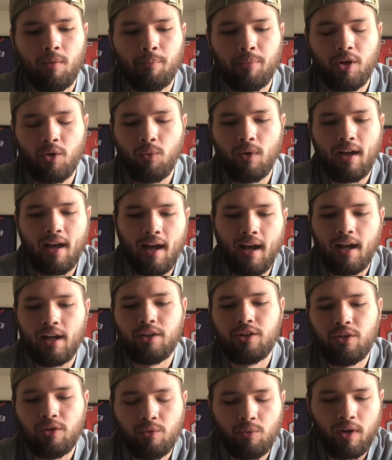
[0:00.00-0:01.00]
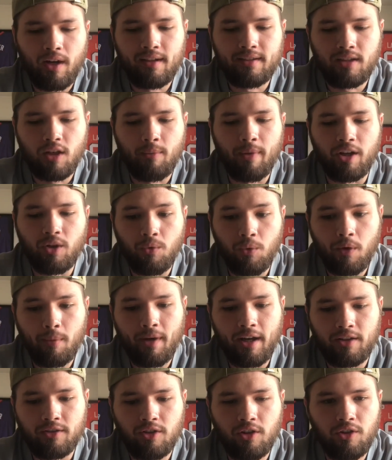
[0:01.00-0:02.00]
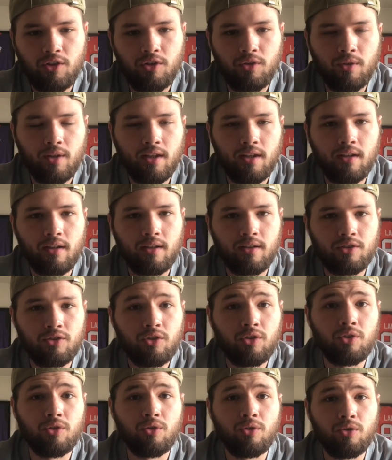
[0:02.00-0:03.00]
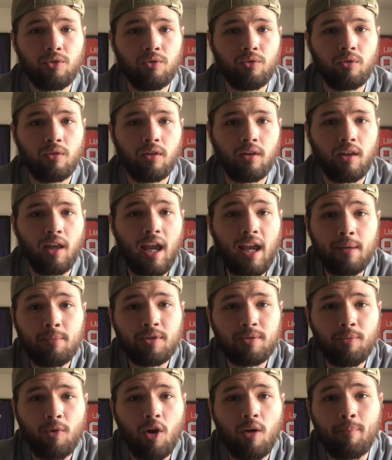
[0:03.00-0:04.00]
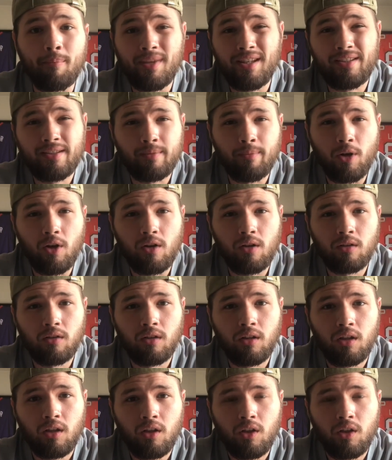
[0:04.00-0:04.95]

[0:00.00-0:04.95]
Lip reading: But what I do and what I tell my quarterbacks to do is to aim small, miss small,